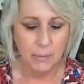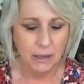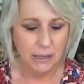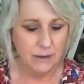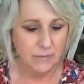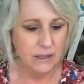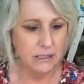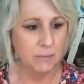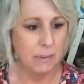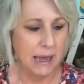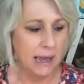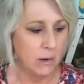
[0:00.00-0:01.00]
I believe
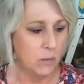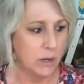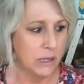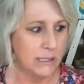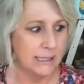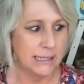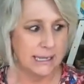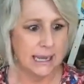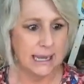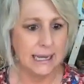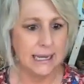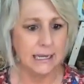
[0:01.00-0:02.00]
this bag was
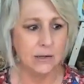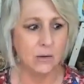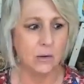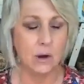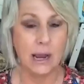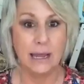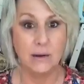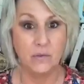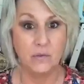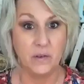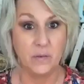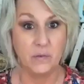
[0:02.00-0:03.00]
8 or
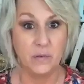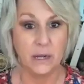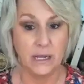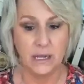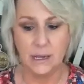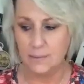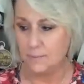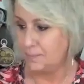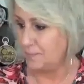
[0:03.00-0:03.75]
850